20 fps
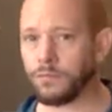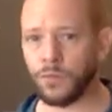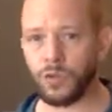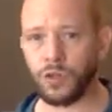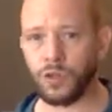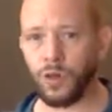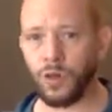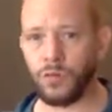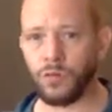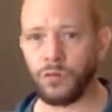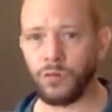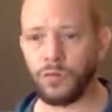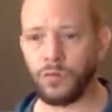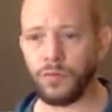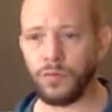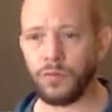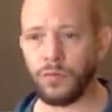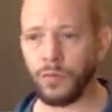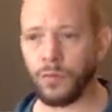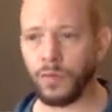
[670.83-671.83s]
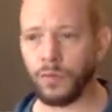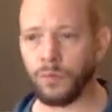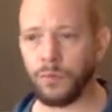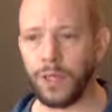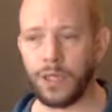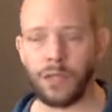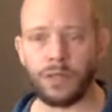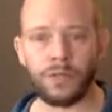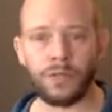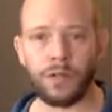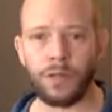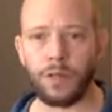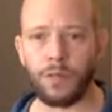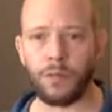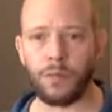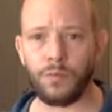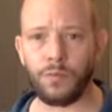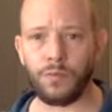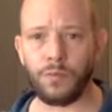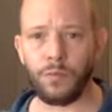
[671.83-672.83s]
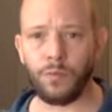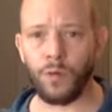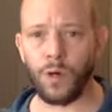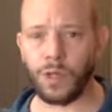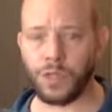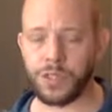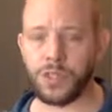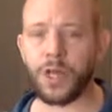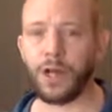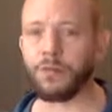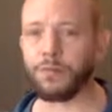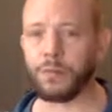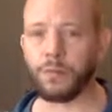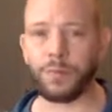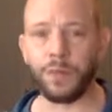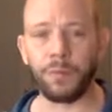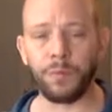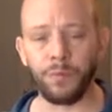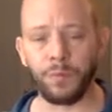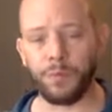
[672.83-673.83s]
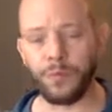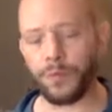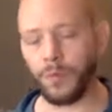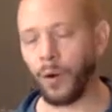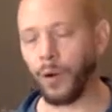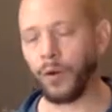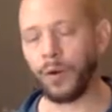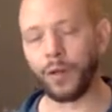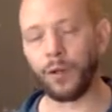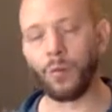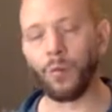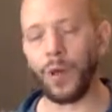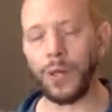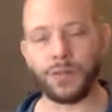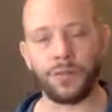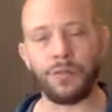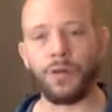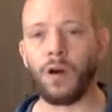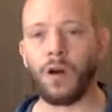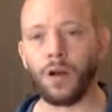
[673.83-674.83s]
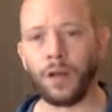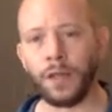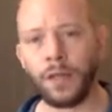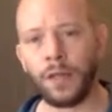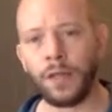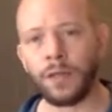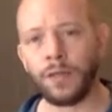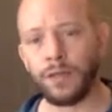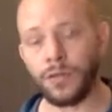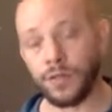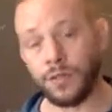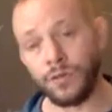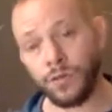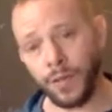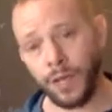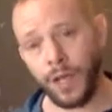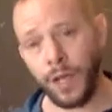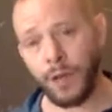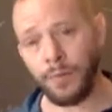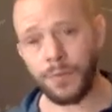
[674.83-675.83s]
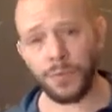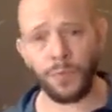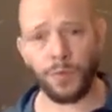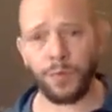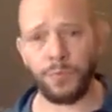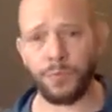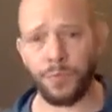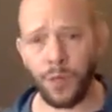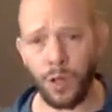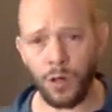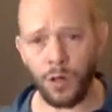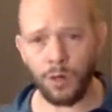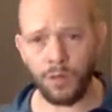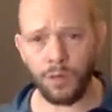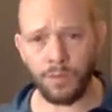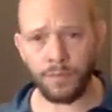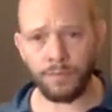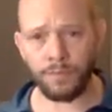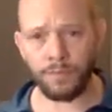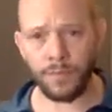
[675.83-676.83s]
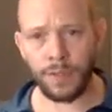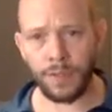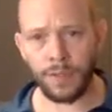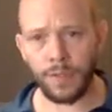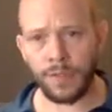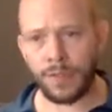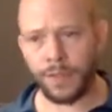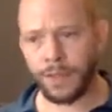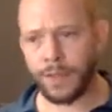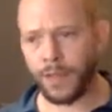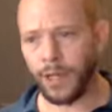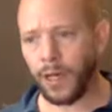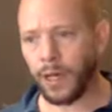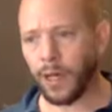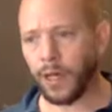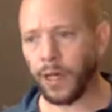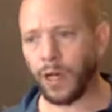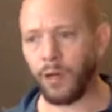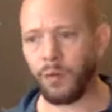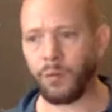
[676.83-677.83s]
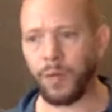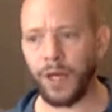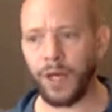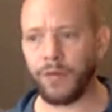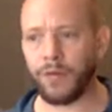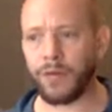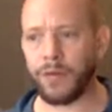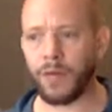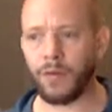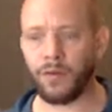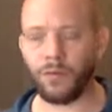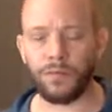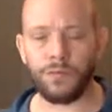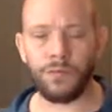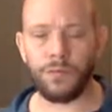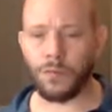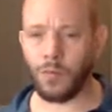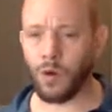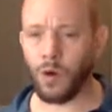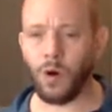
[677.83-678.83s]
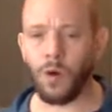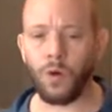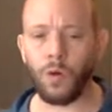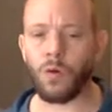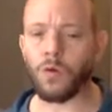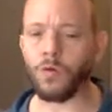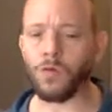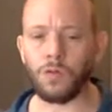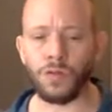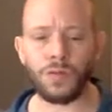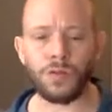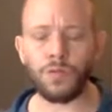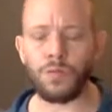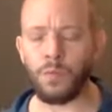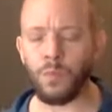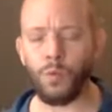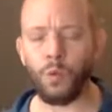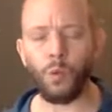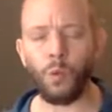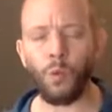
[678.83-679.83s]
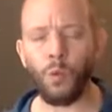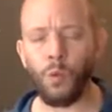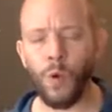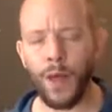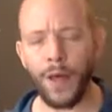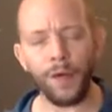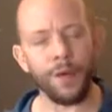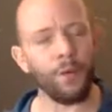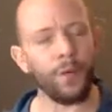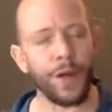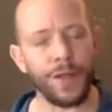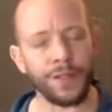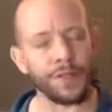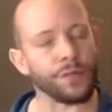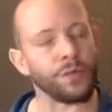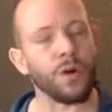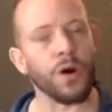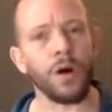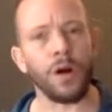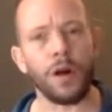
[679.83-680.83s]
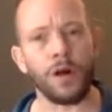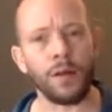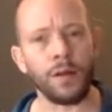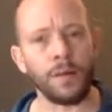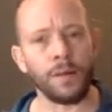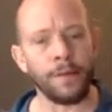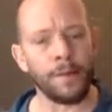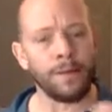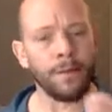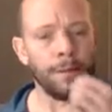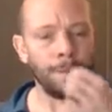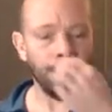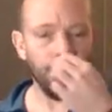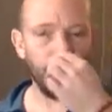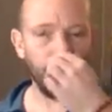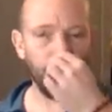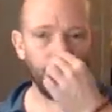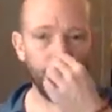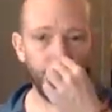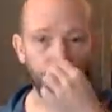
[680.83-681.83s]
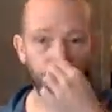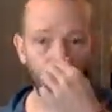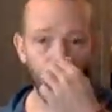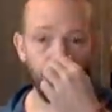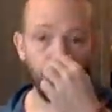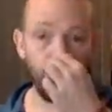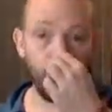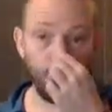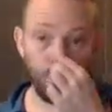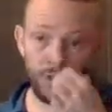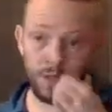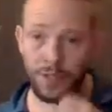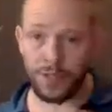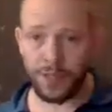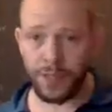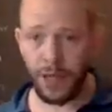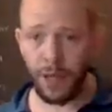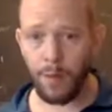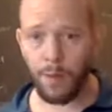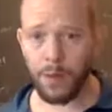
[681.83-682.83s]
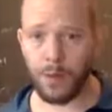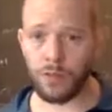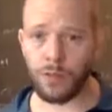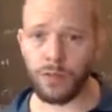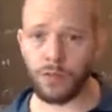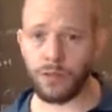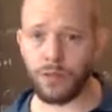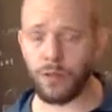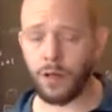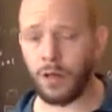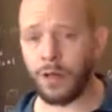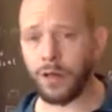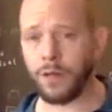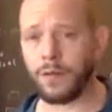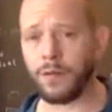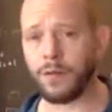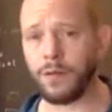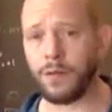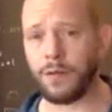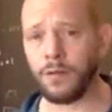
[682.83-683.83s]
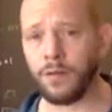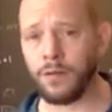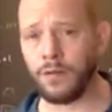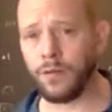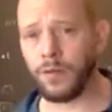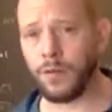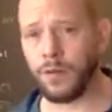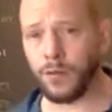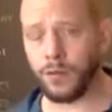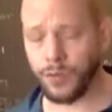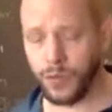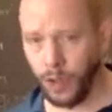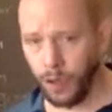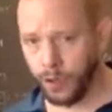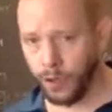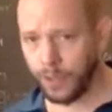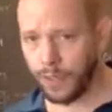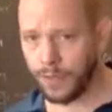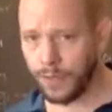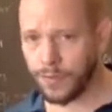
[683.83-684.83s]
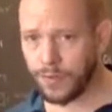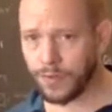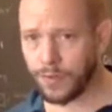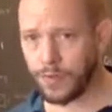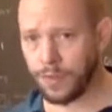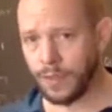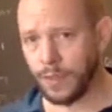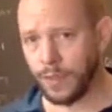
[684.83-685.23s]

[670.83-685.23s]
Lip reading: don't make sure you're watching out for people throwing way too hard. This usually happens with bros, and they throw just way too hard. It will do most of the damage on your targets.